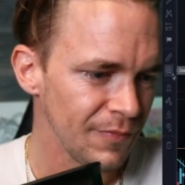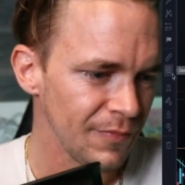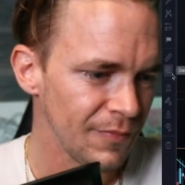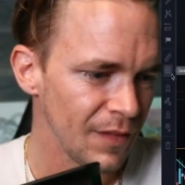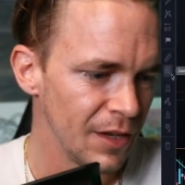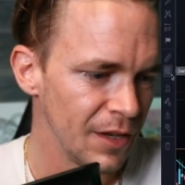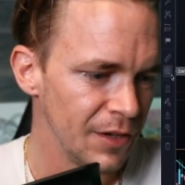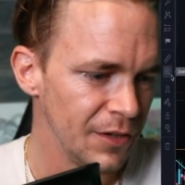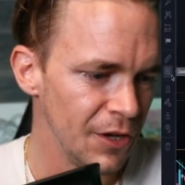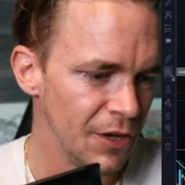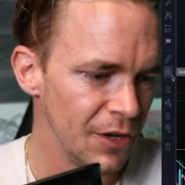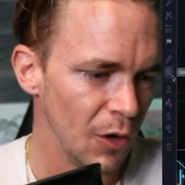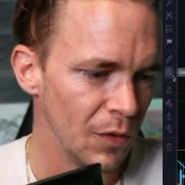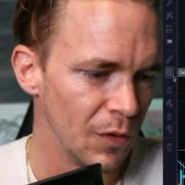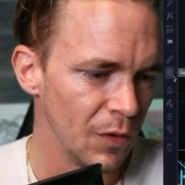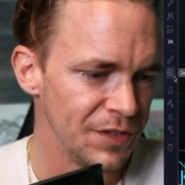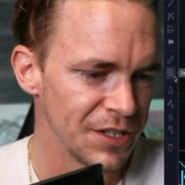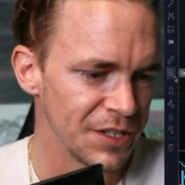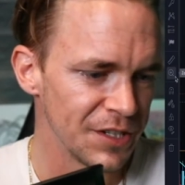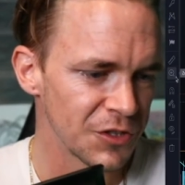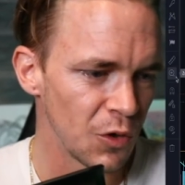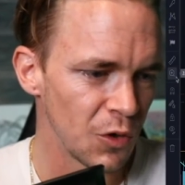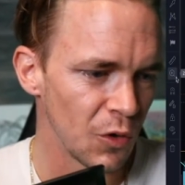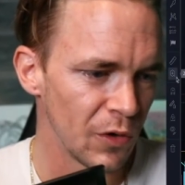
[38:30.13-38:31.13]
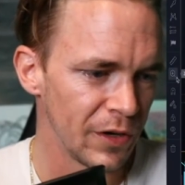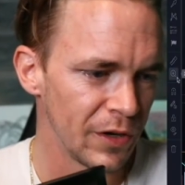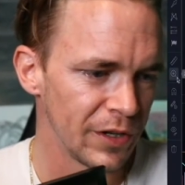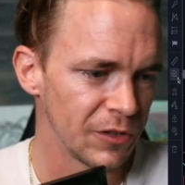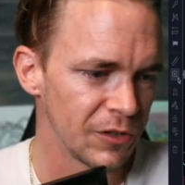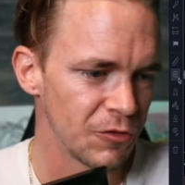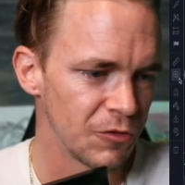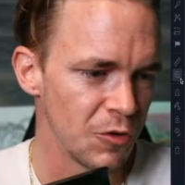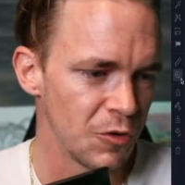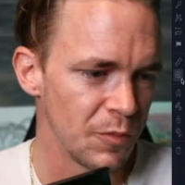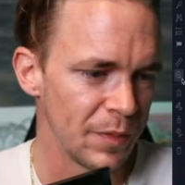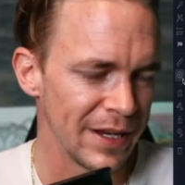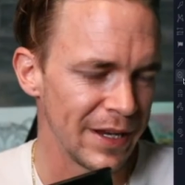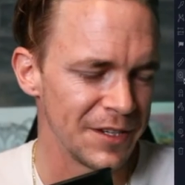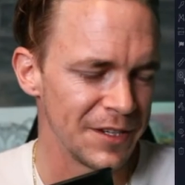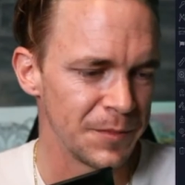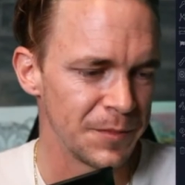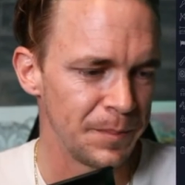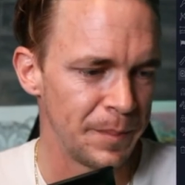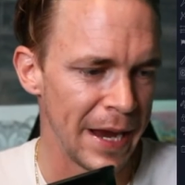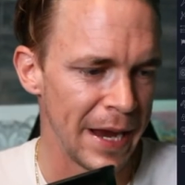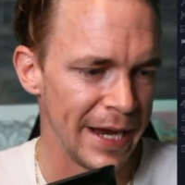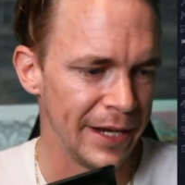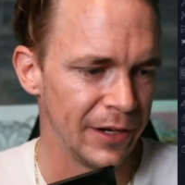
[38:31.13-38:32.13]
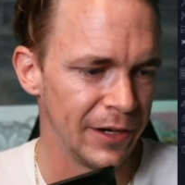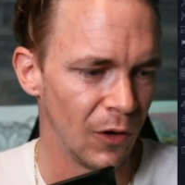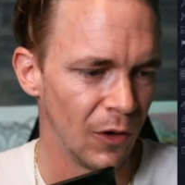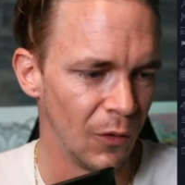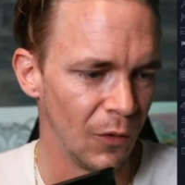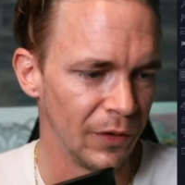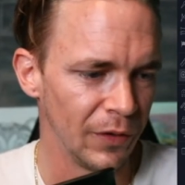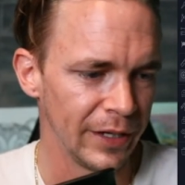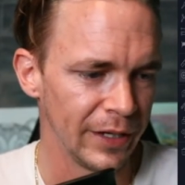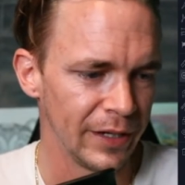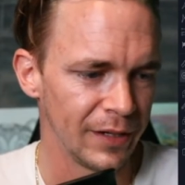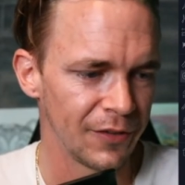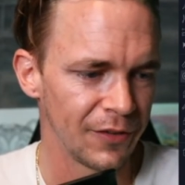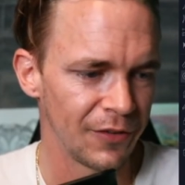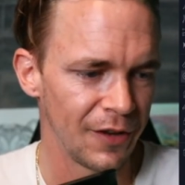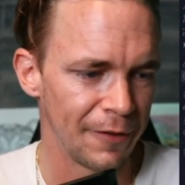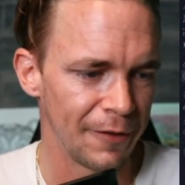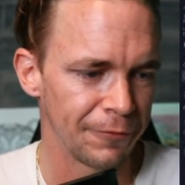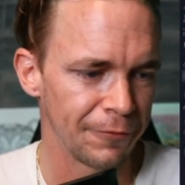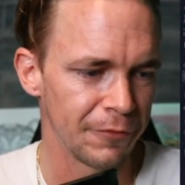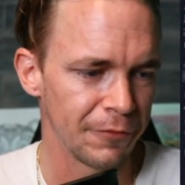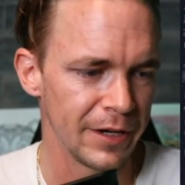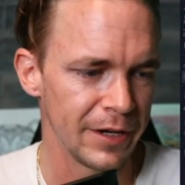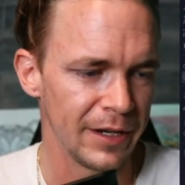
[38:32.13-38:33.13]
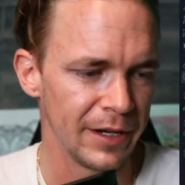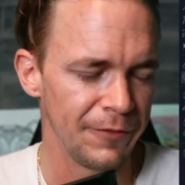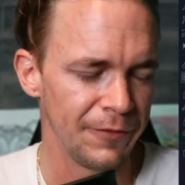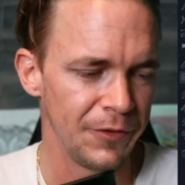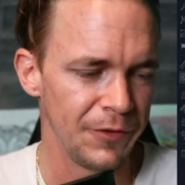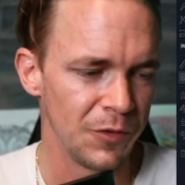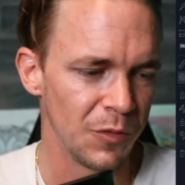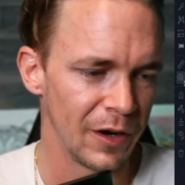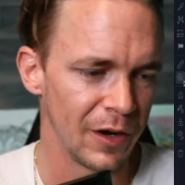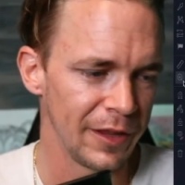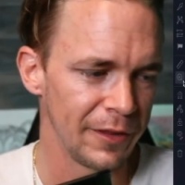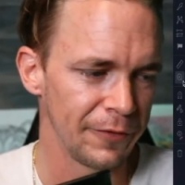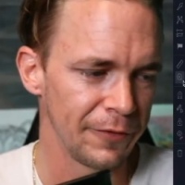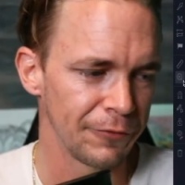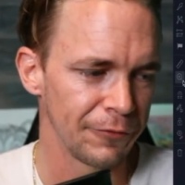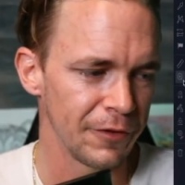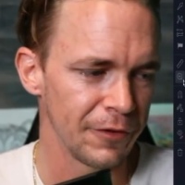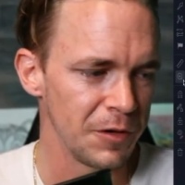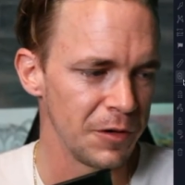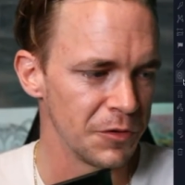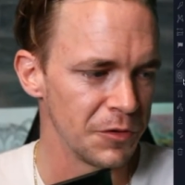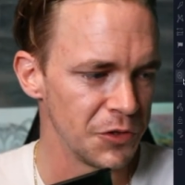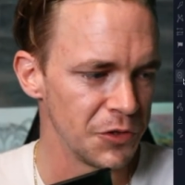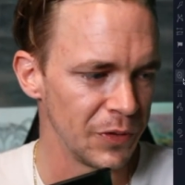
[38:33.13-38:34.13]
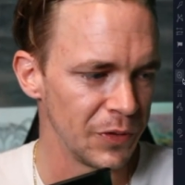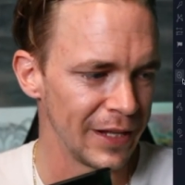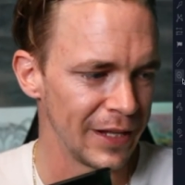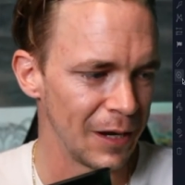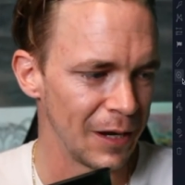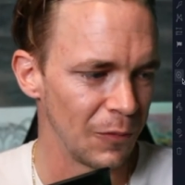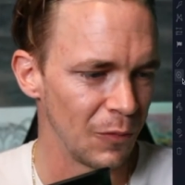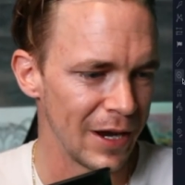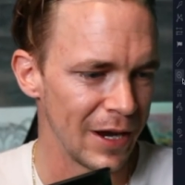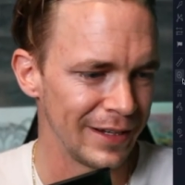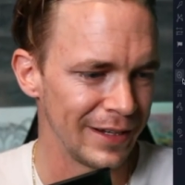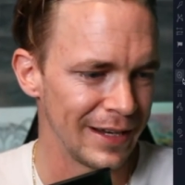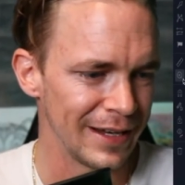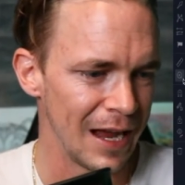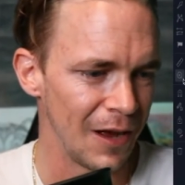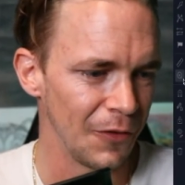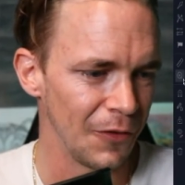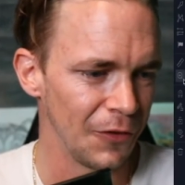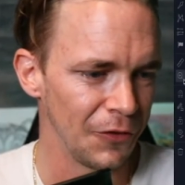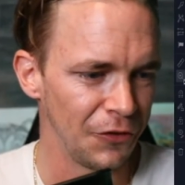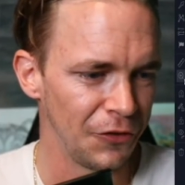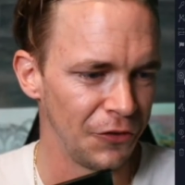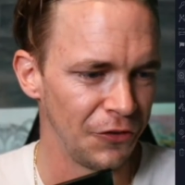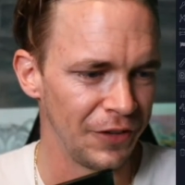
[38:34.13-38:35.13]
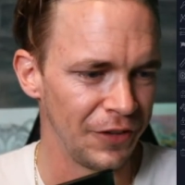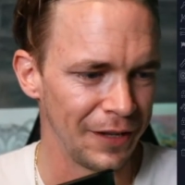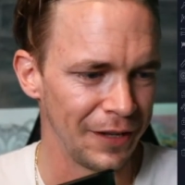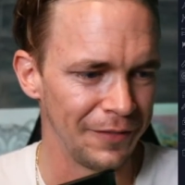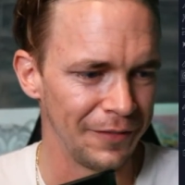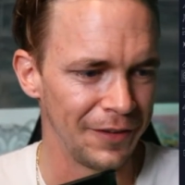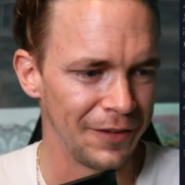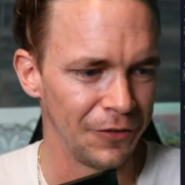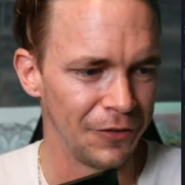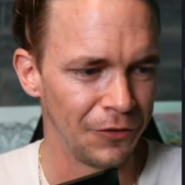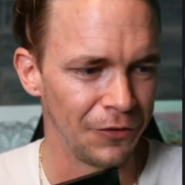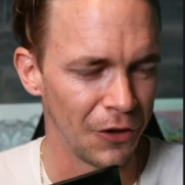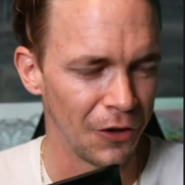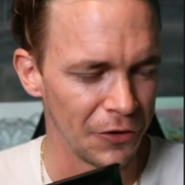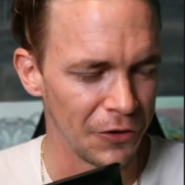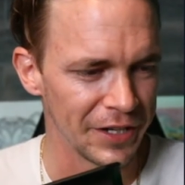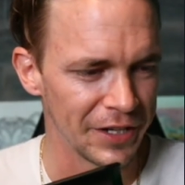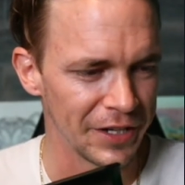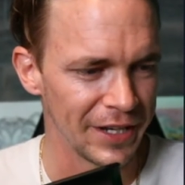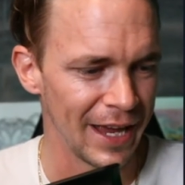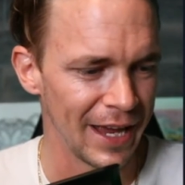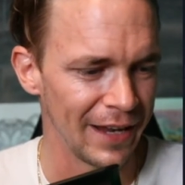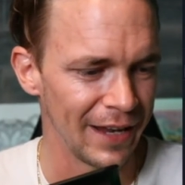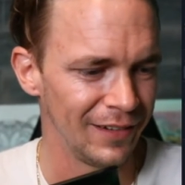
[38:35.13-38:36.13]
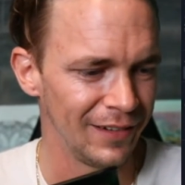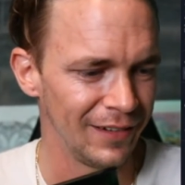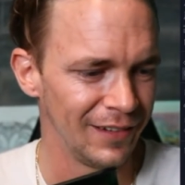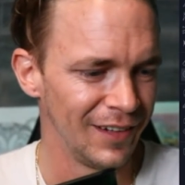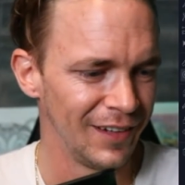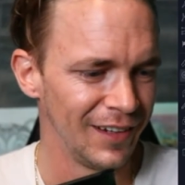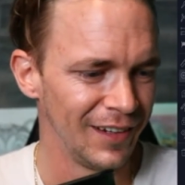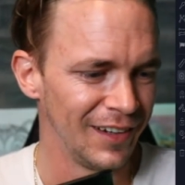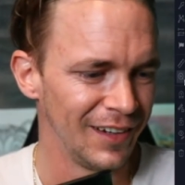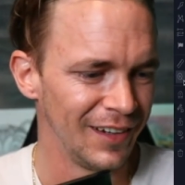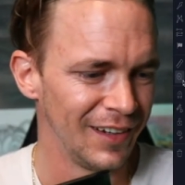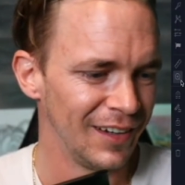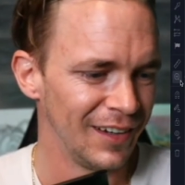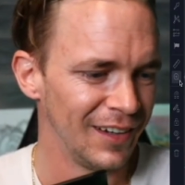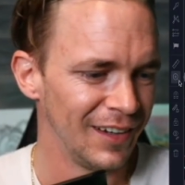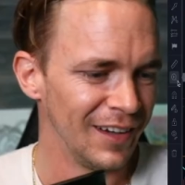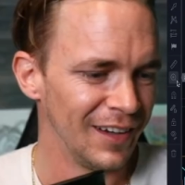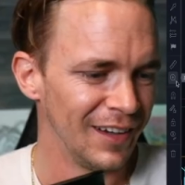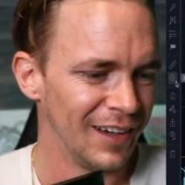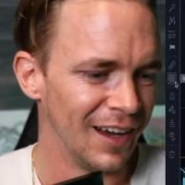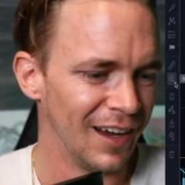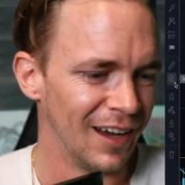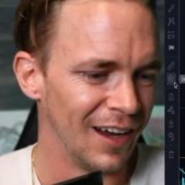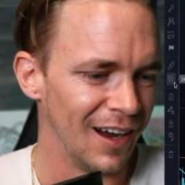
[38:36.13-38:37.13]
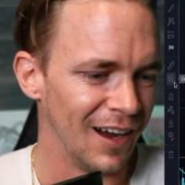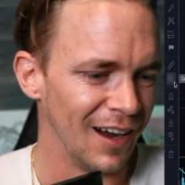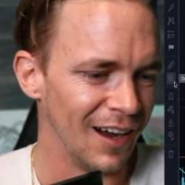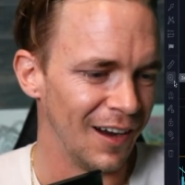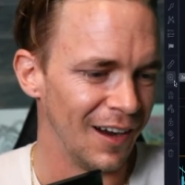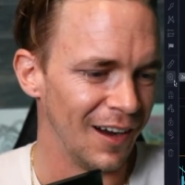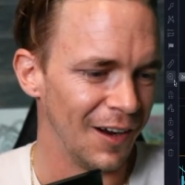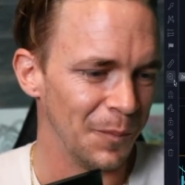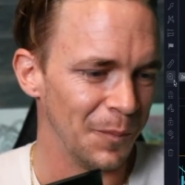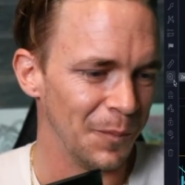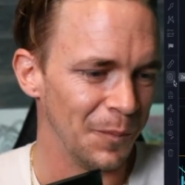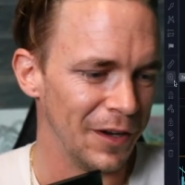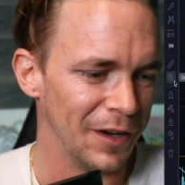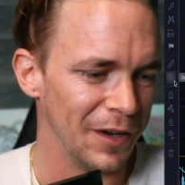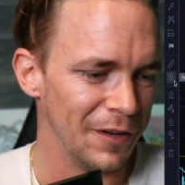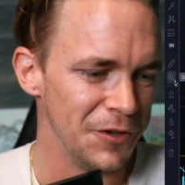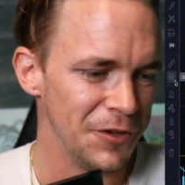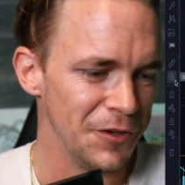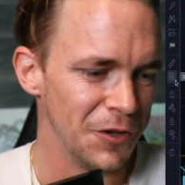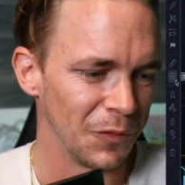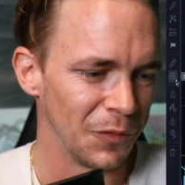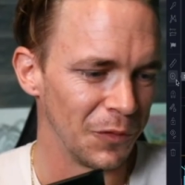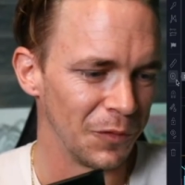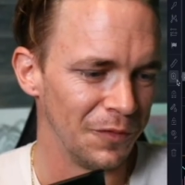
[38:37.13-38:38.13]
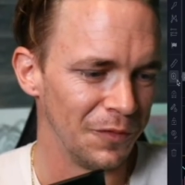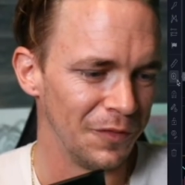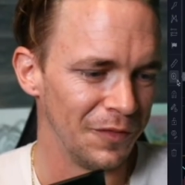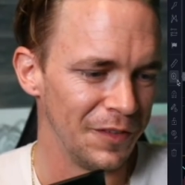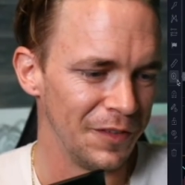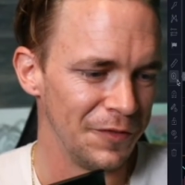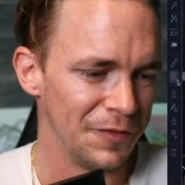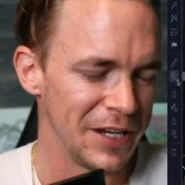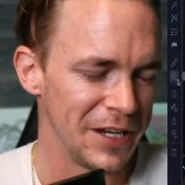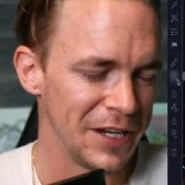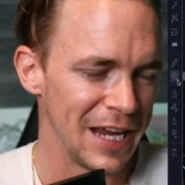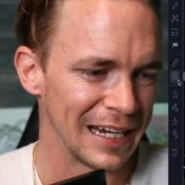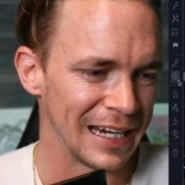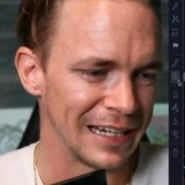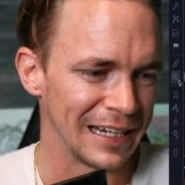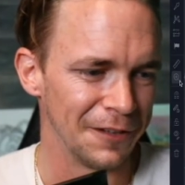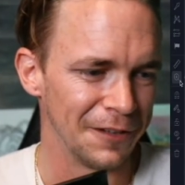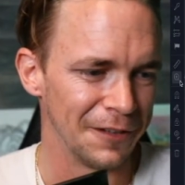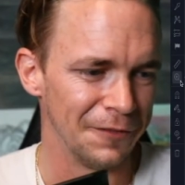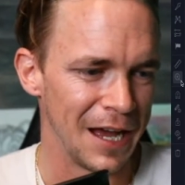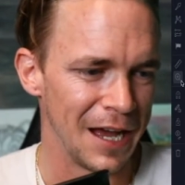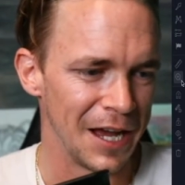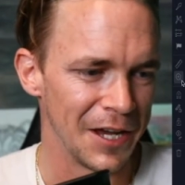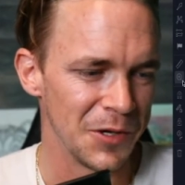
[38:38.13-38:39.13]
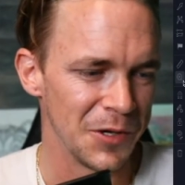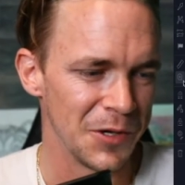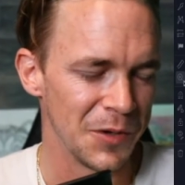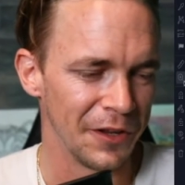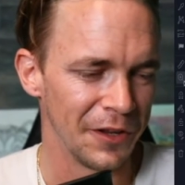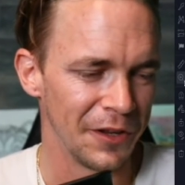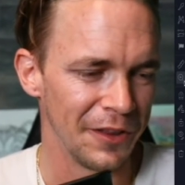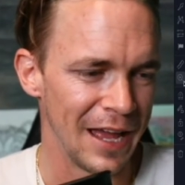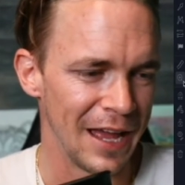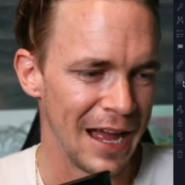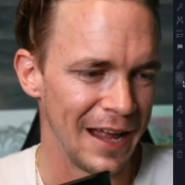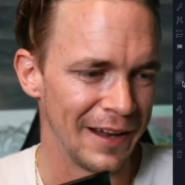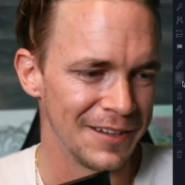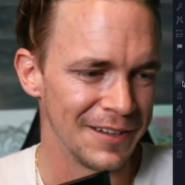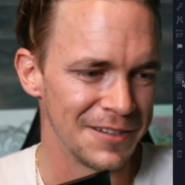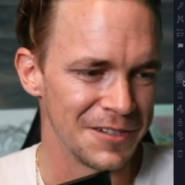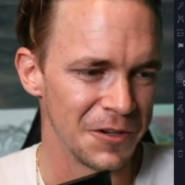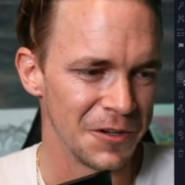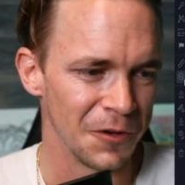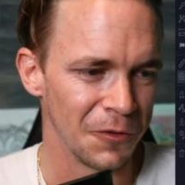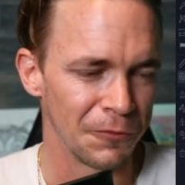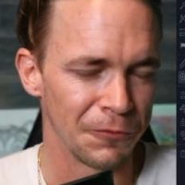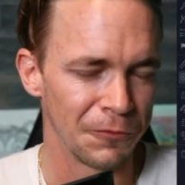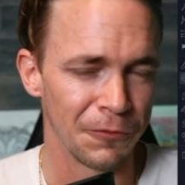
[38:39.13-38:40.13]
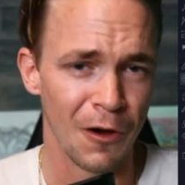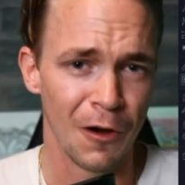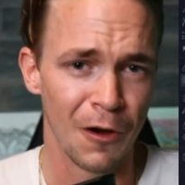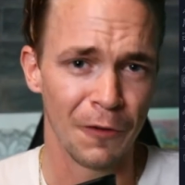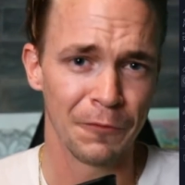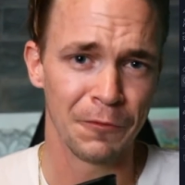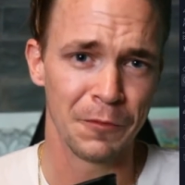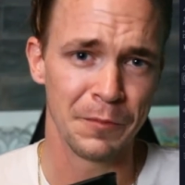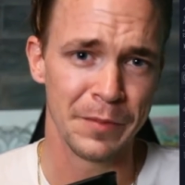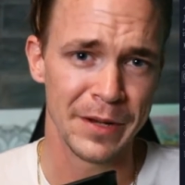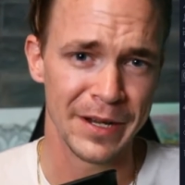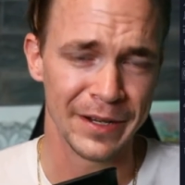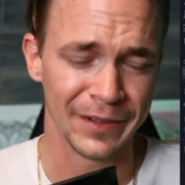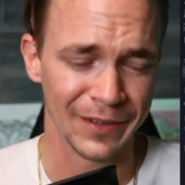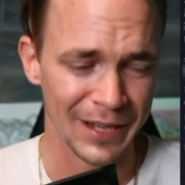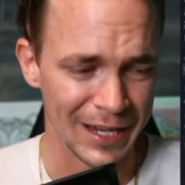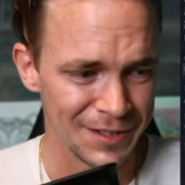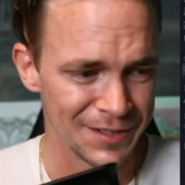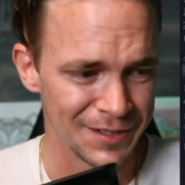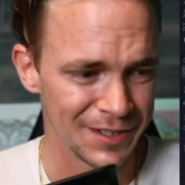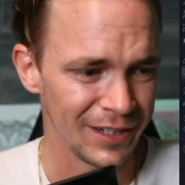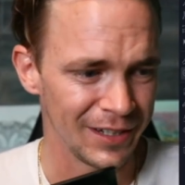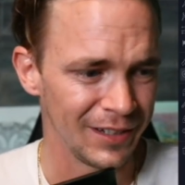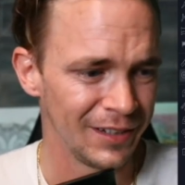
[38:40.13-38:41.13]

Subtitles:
No, Discord group is paid only. It's not free. If you want anything free, we're doing that right now. This is it. This is all you get. If you can't get the value out of that, it's your own fault for being lazy.